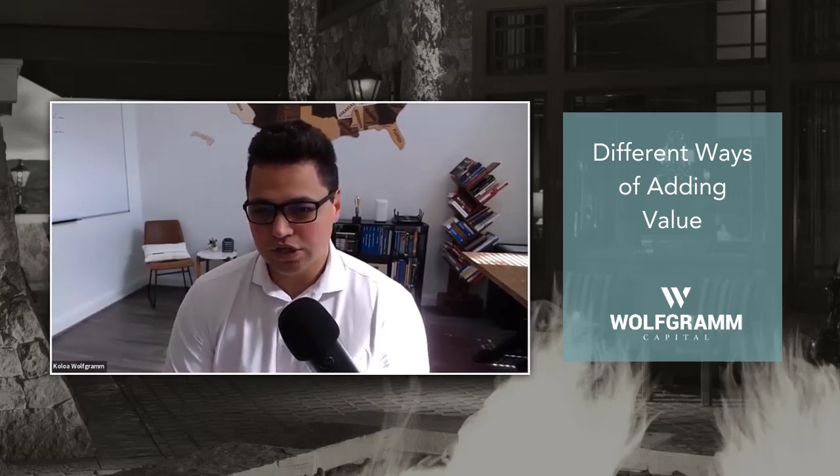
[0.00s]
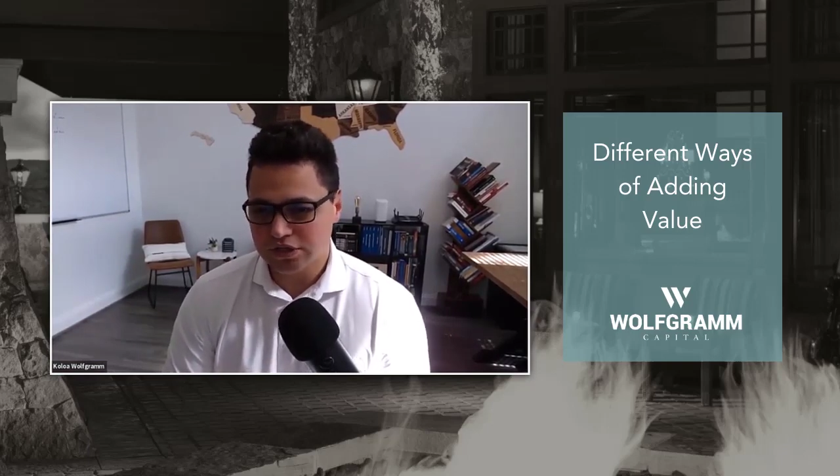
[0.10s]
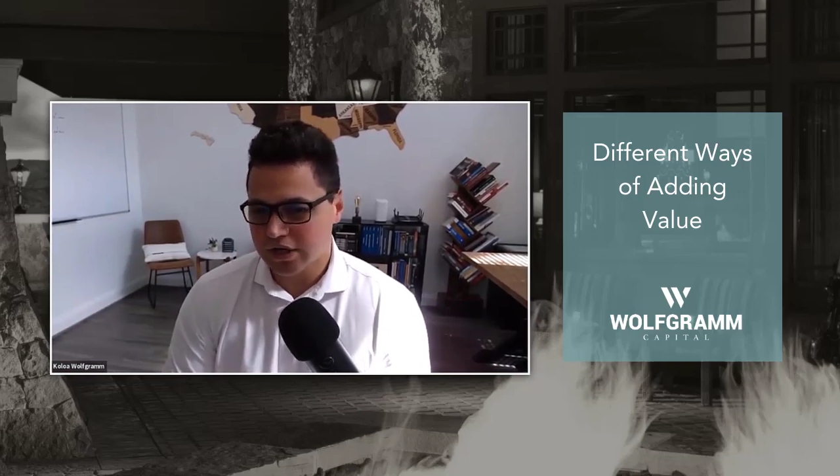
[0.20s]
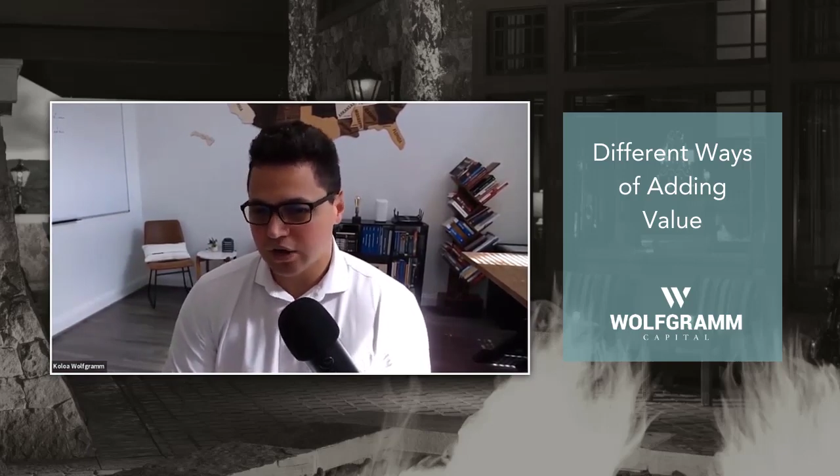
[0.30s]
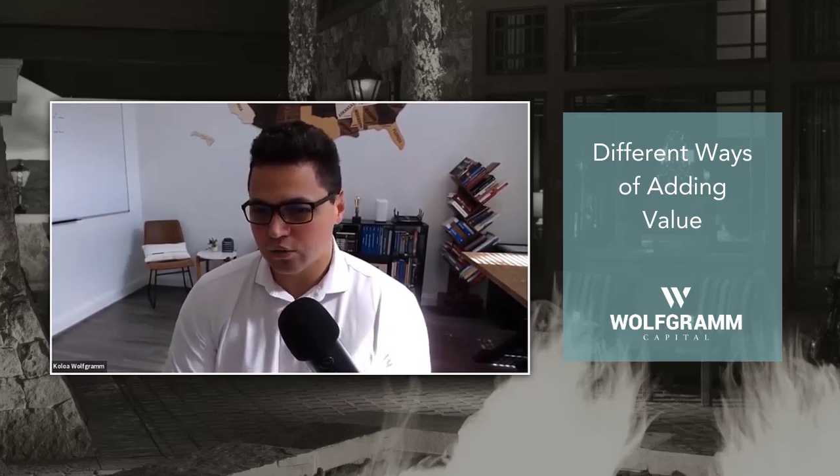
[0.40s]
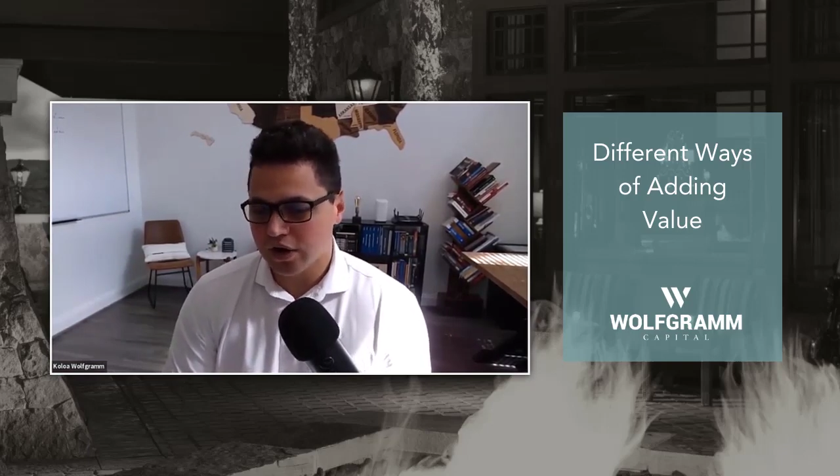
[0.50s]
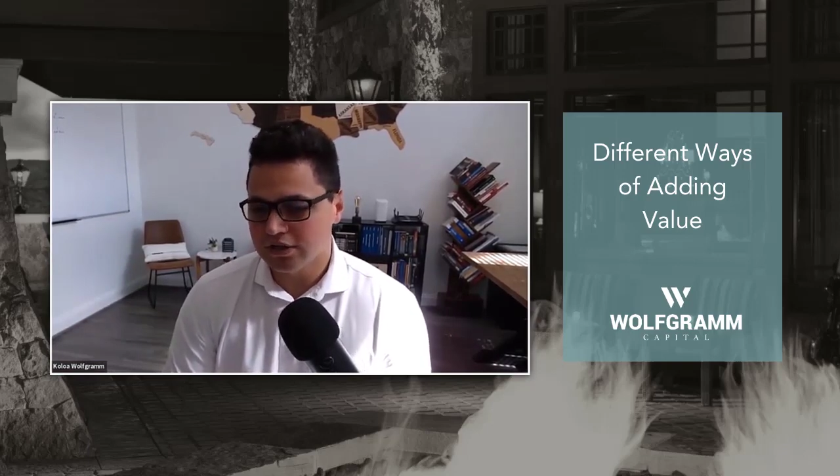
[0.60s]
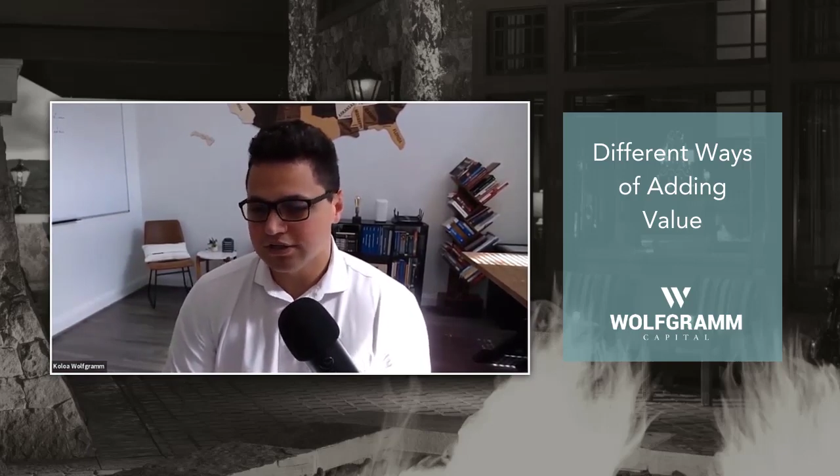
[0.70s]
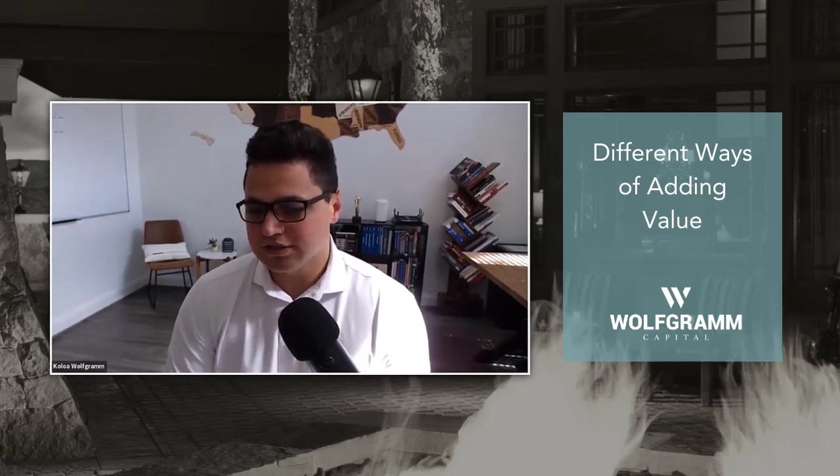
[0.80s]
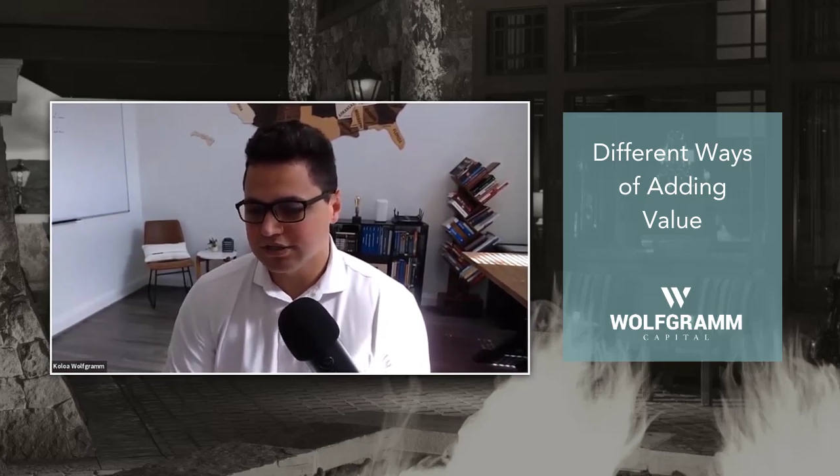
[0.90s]
It's kind of
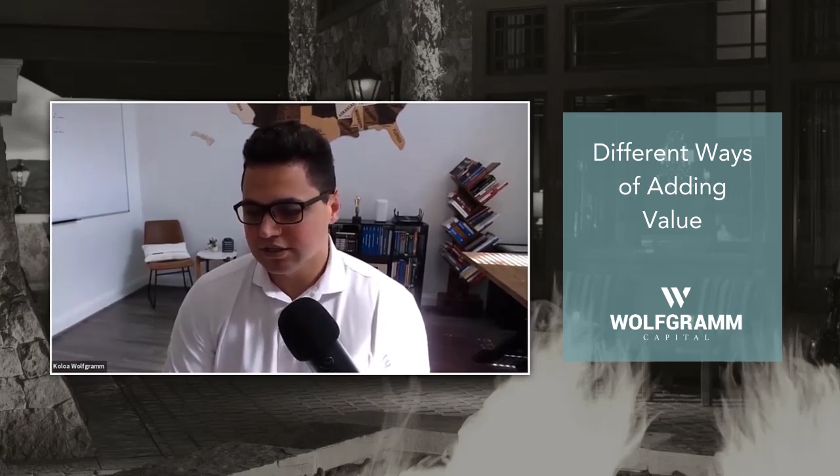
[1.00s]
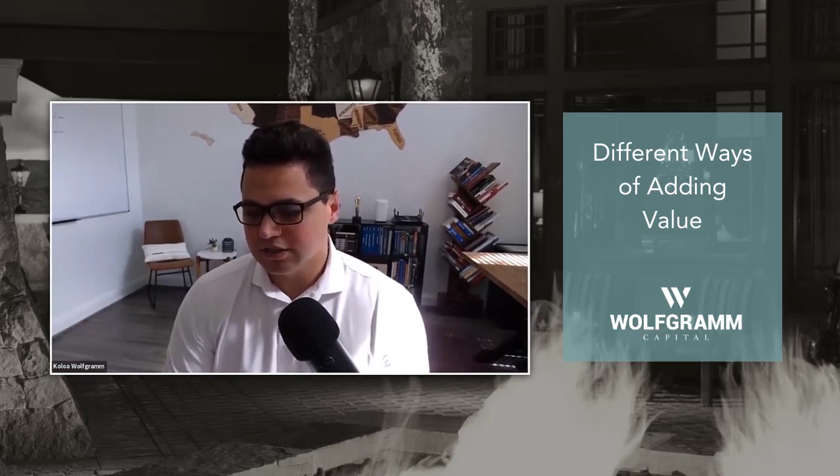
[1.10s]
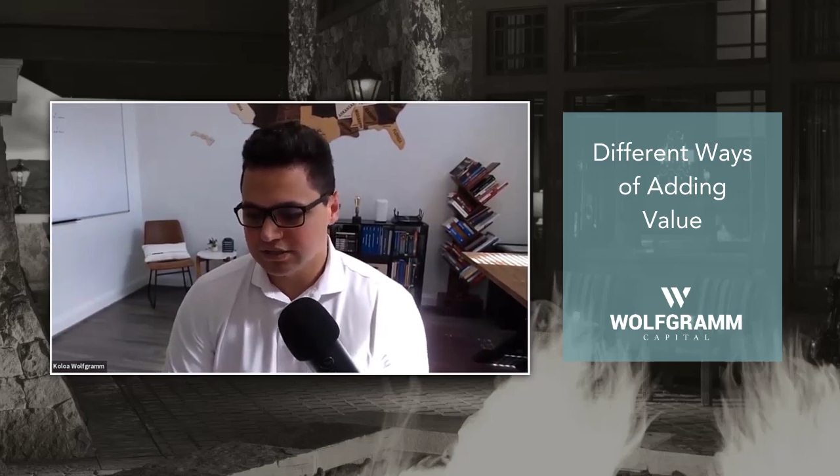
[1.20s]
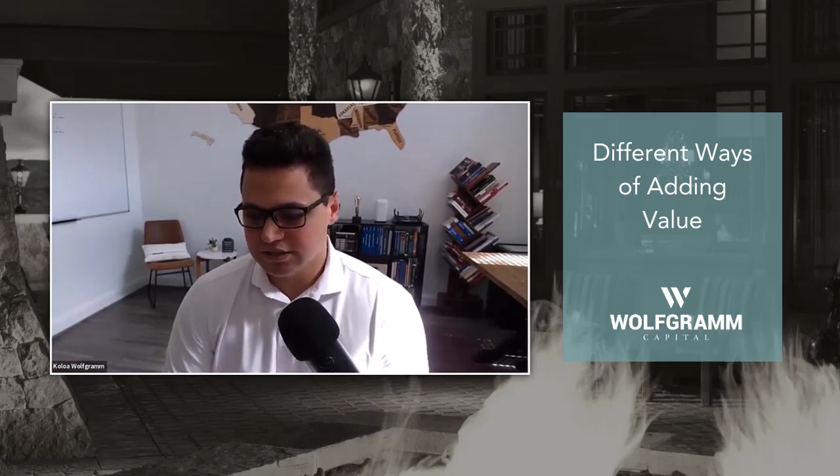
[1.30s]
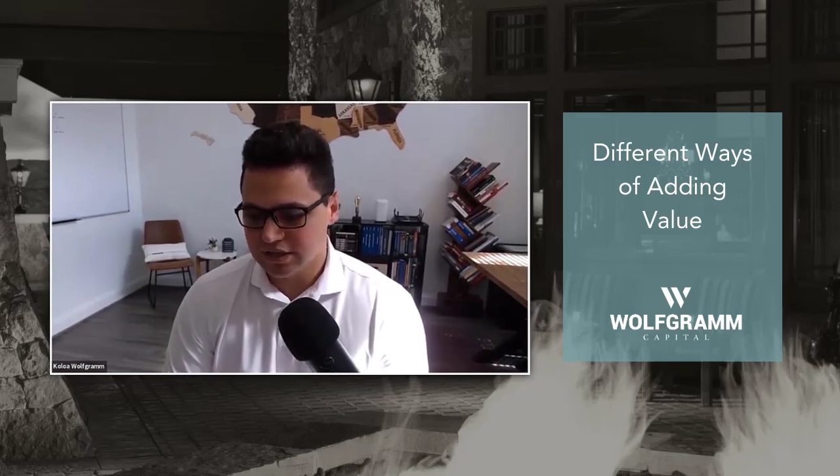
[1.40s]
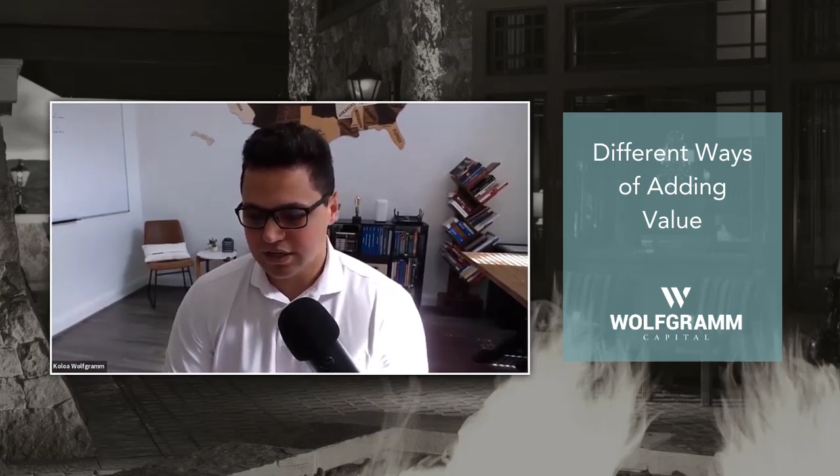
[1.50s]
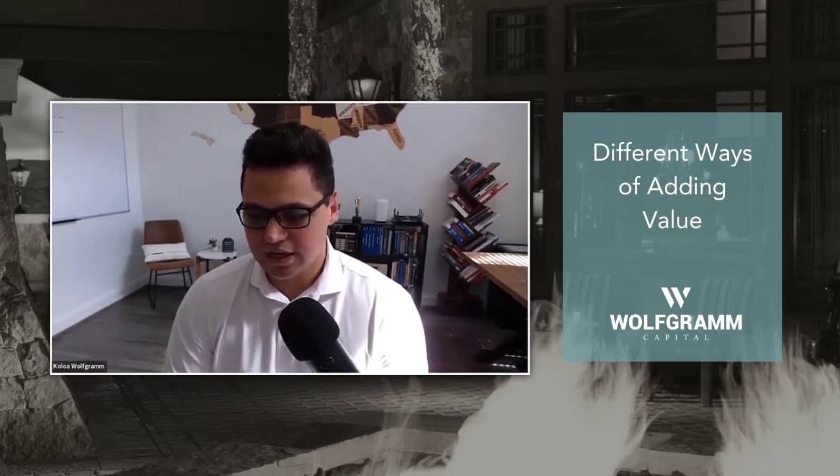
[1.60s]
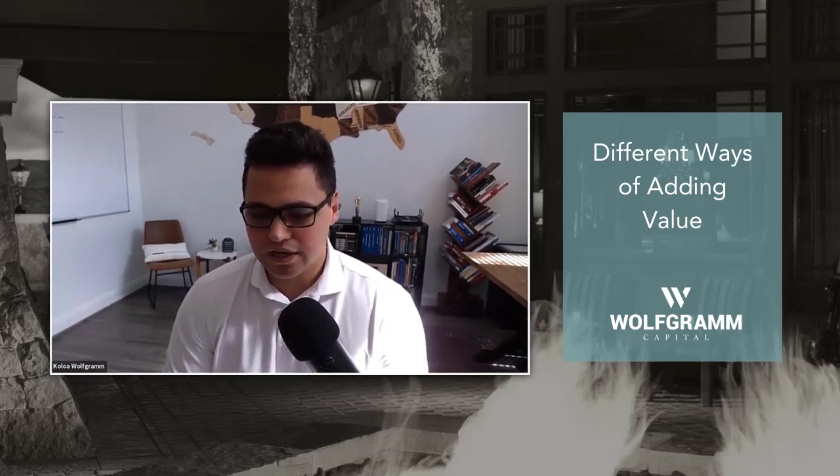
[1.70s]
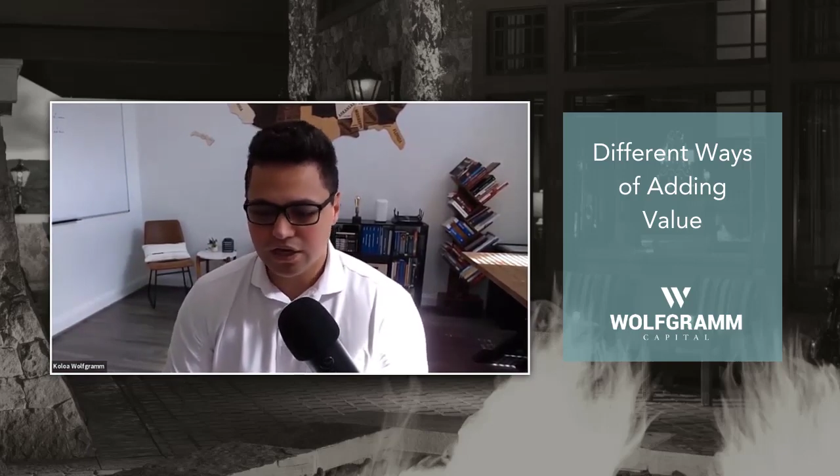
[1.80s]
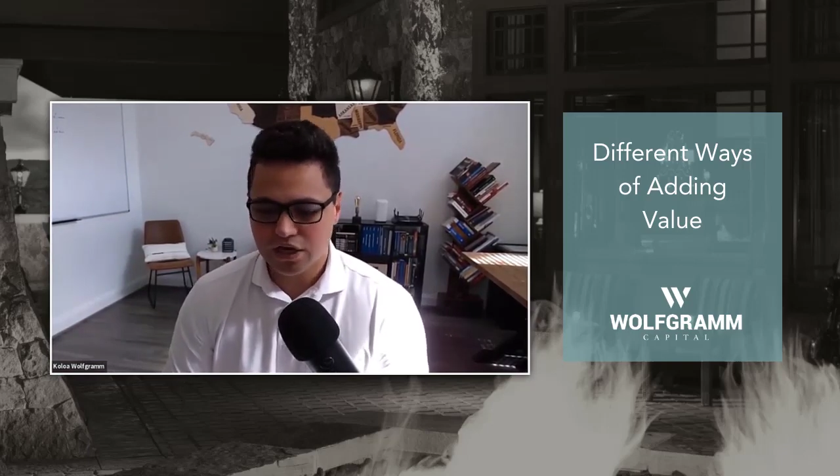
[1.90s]
rare to see, let's
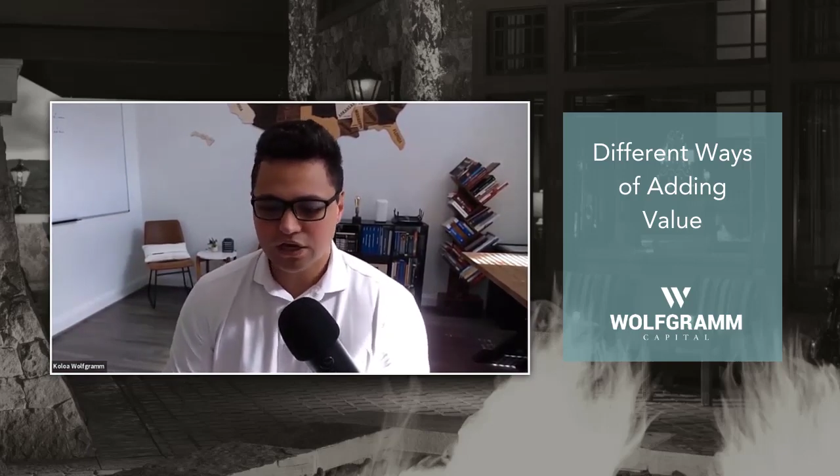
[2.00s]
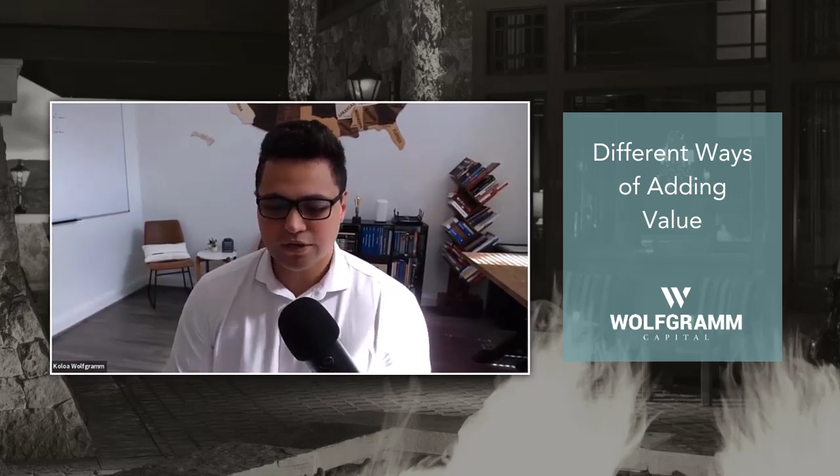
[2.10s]
say,